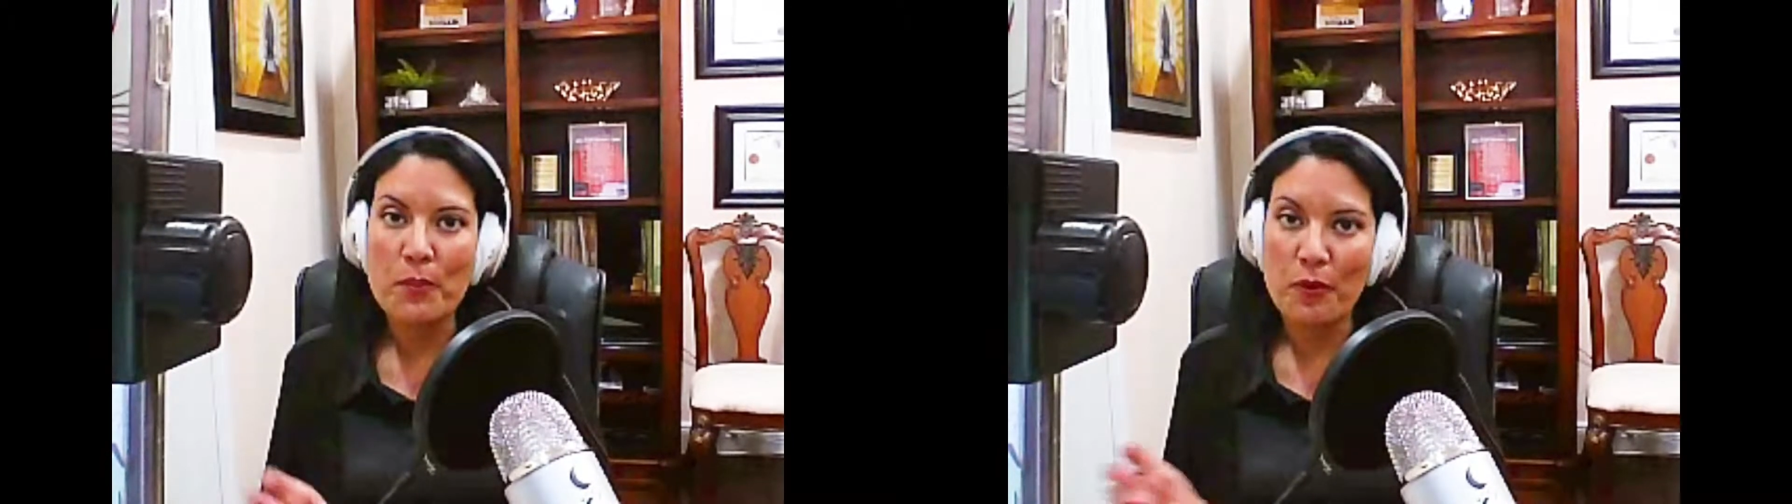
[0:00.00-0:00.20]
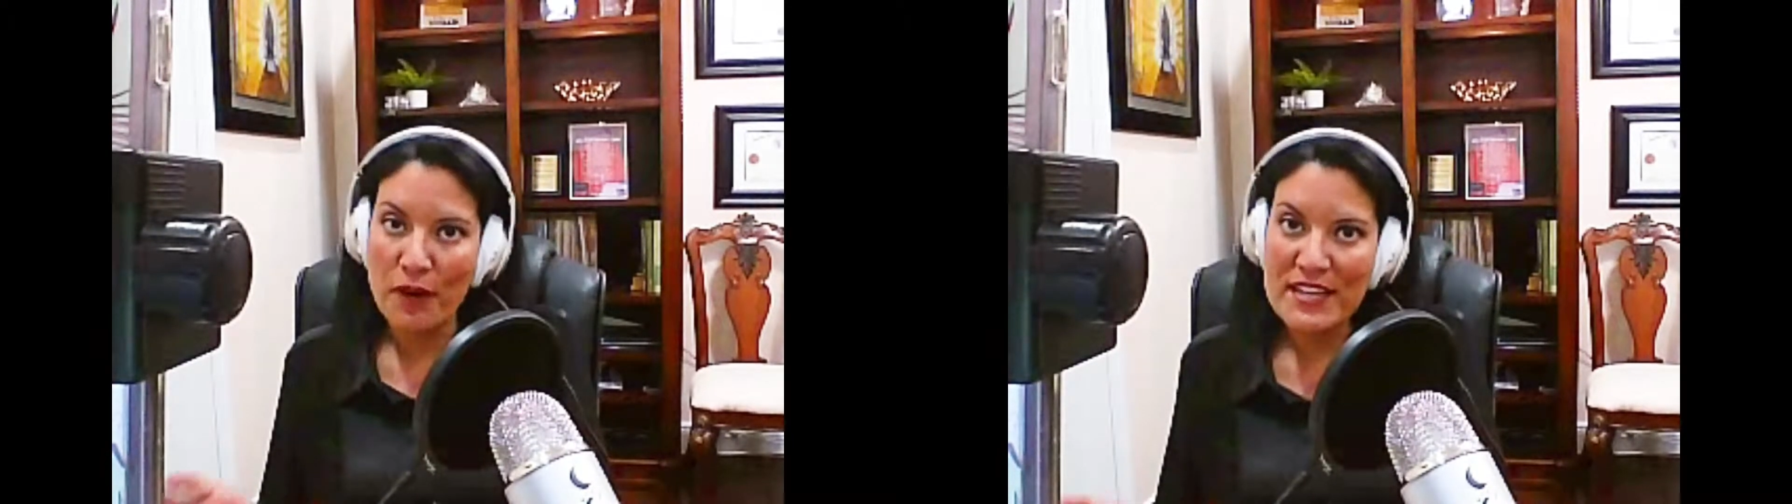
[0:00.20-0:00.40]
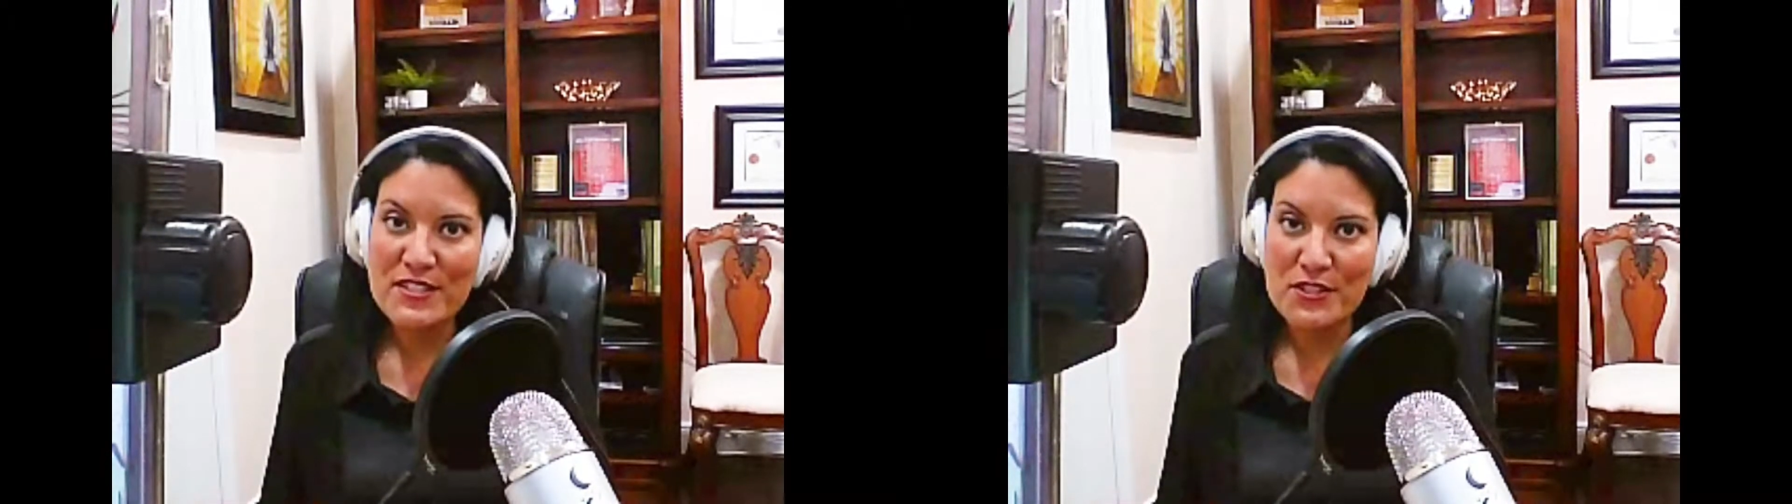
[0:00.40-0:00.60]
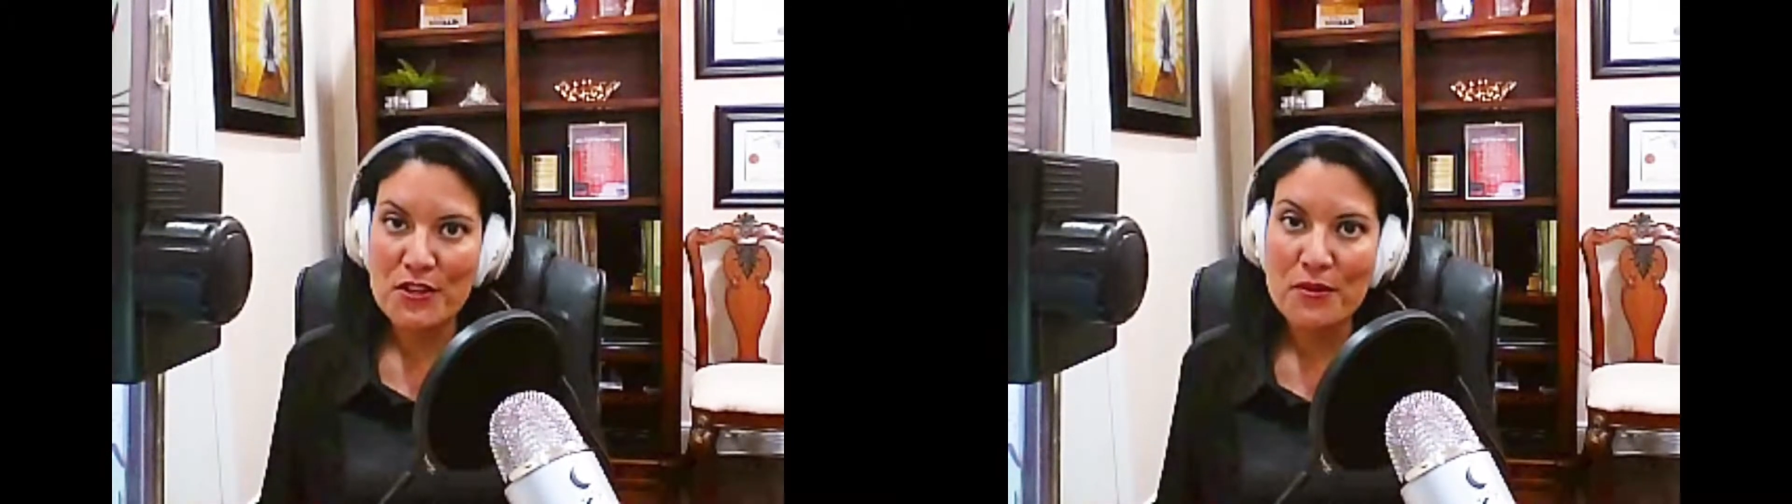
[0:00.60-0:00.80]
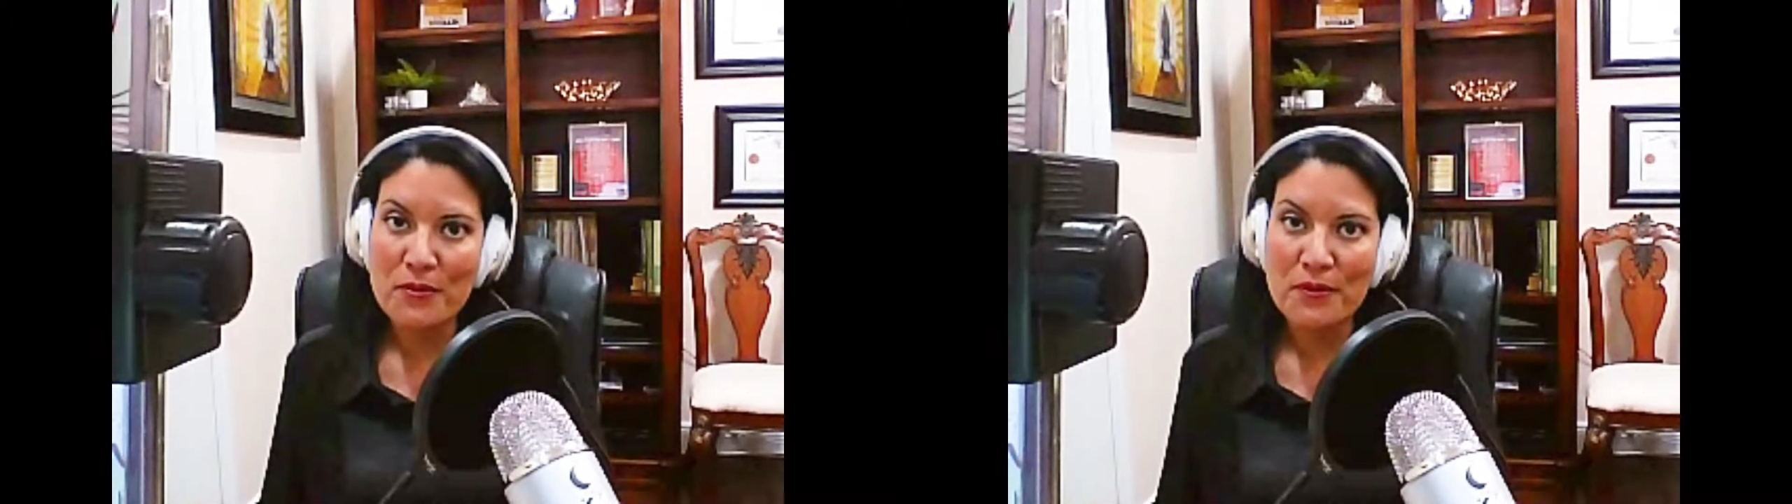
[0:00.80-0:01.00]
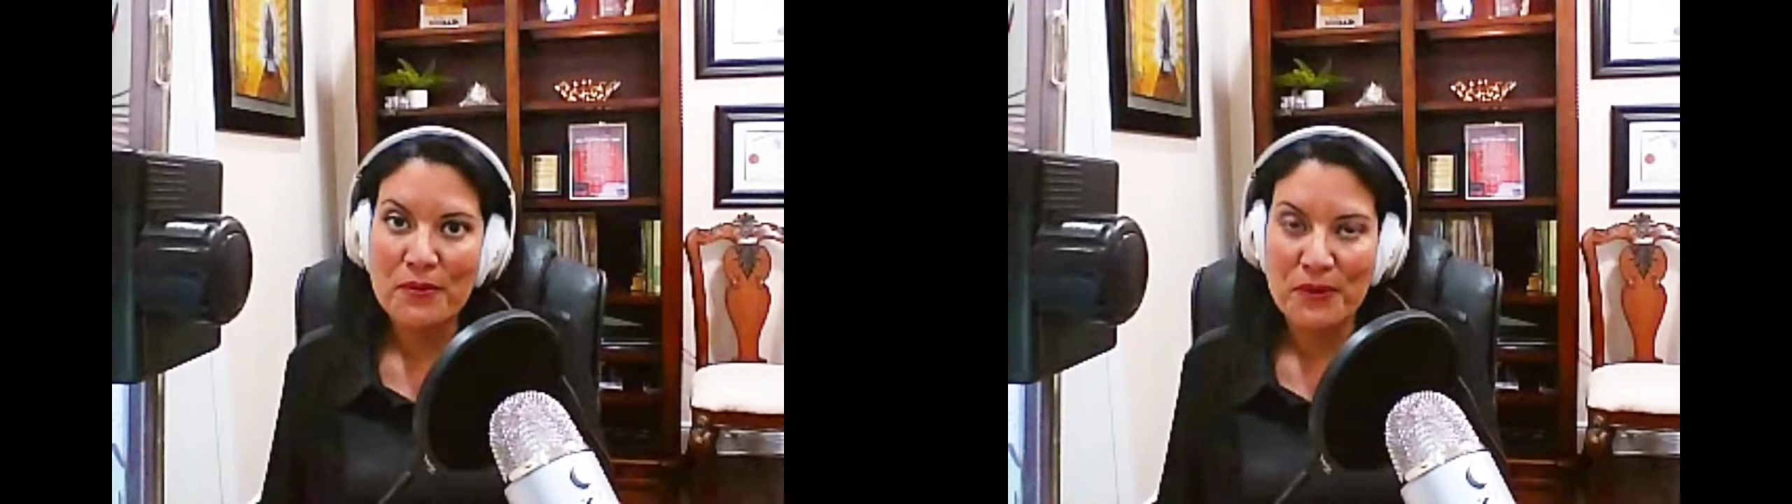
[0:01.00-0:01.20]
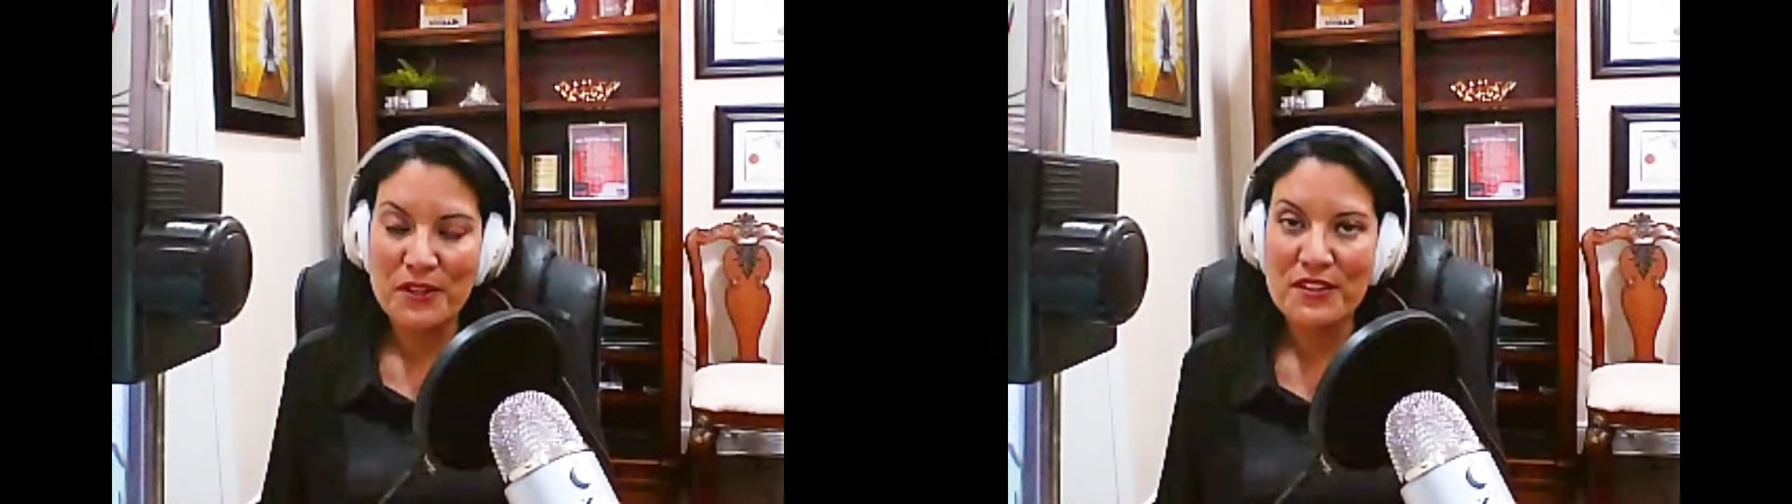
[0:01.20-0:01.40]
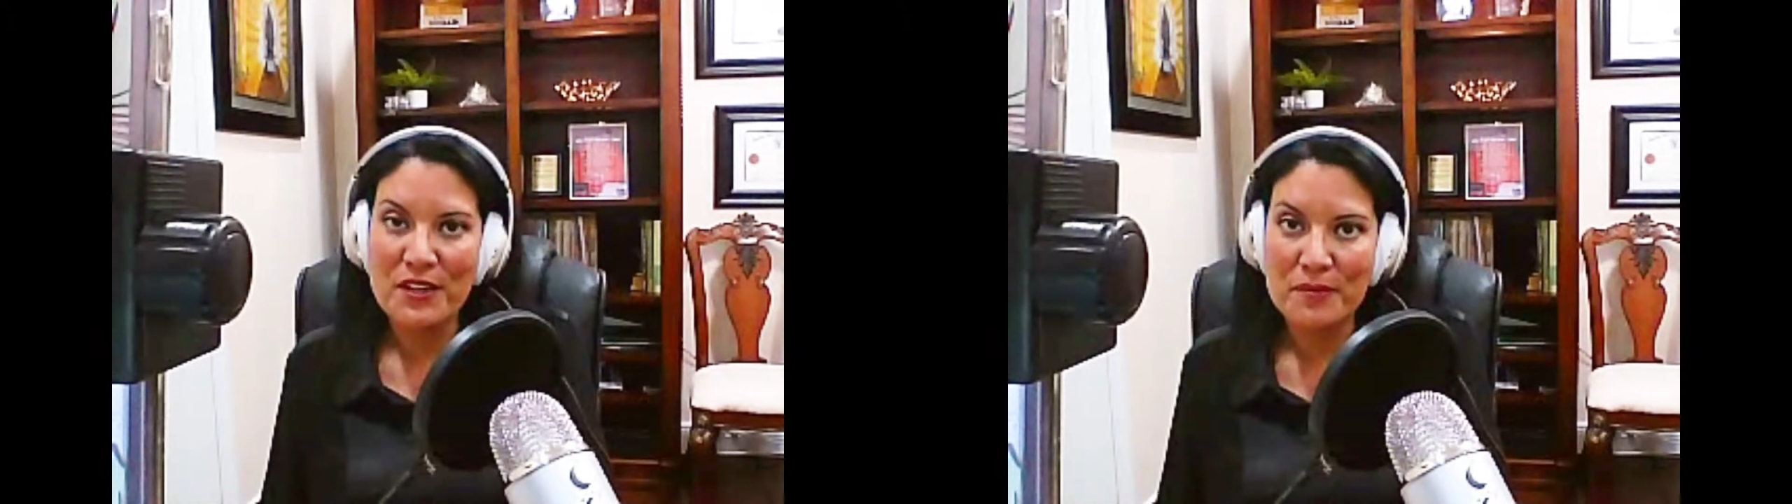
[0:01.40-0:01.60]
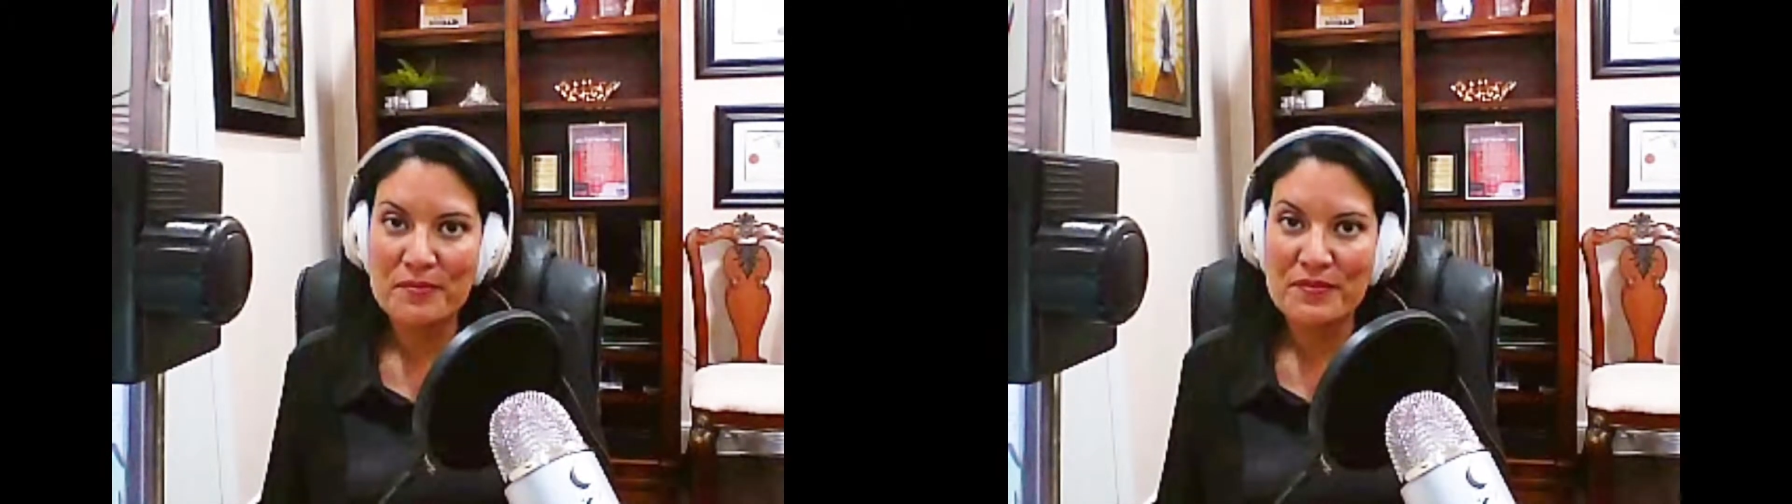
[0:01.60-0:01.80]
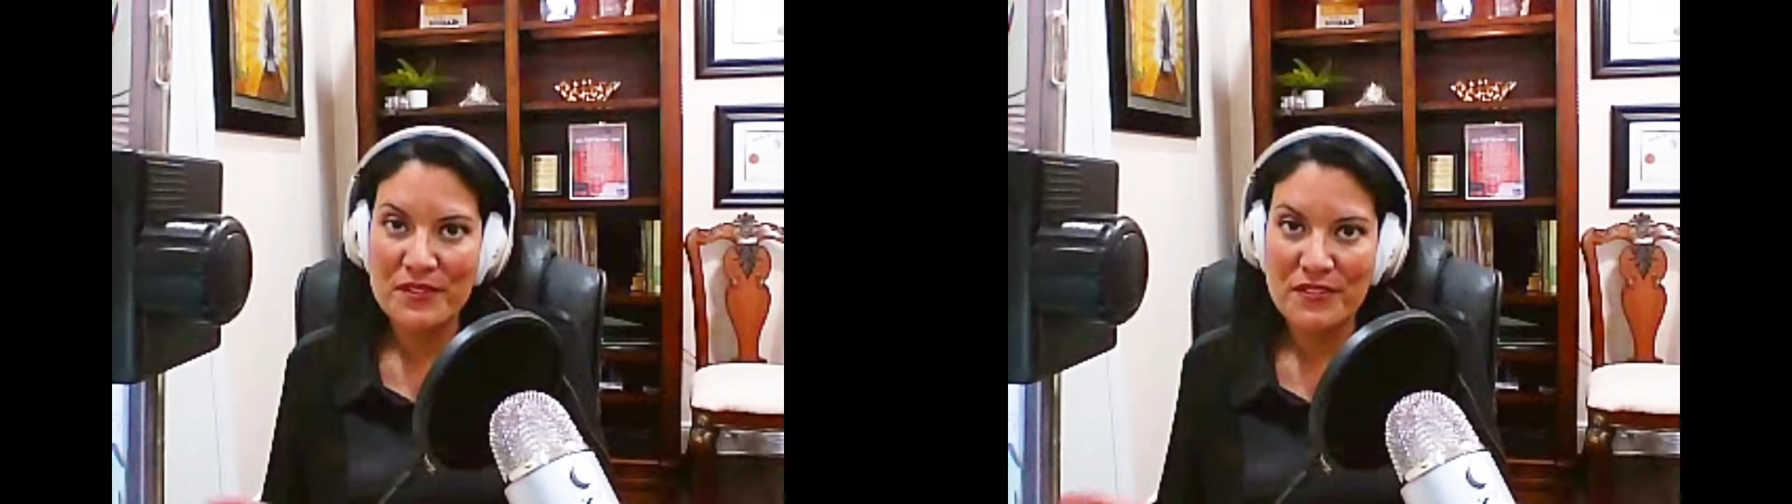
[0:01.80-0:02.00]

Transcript: appraiser will come,